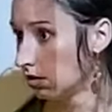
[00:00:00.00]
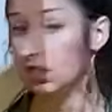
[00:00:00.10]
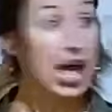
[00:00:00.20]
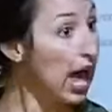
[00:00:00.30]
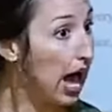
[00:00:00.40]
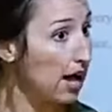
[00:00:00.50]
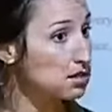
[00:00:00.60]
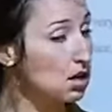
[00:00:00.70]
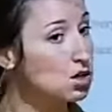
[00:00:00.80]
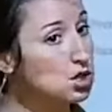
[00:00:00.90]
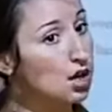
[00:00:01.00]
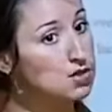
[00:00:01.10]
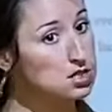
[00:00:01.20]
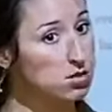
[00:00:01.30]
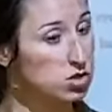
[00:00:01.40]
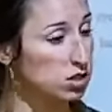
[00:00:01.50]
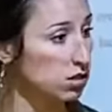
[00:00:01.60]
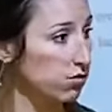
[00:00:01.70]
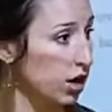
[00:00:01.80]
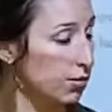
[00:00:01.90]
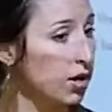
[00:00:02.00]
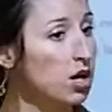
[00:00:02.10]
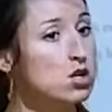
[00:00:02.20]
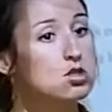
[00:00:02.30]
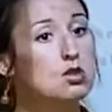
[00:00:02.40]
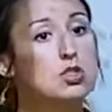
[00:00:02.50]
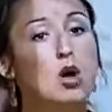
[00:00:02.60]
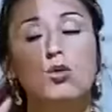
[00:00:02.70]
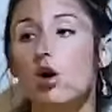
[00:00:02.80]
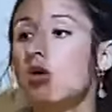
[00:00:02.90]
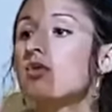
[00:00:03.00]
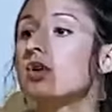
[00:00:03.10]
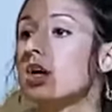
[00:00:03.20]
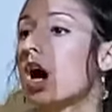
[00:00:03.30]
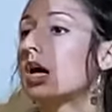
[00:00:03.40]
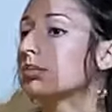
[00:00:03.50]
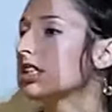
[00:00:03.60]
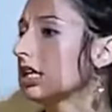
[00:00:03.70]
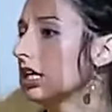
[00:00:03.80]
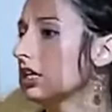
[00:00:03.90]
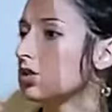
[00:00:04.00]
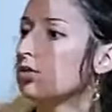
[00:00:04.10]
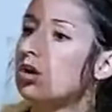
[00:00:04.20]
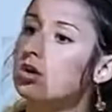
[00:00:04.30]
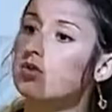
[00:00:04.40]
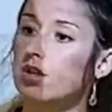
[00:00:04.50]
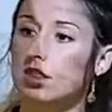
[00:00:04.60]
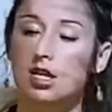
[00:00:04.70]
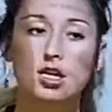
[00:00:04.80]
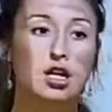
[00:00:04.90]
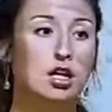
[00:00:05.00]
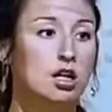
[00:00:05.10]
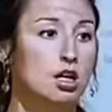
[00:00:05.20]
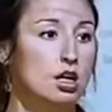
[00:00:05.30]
Yeah, as long as you have a subject and a verb. So don't overcomplicate it, don't overthink it.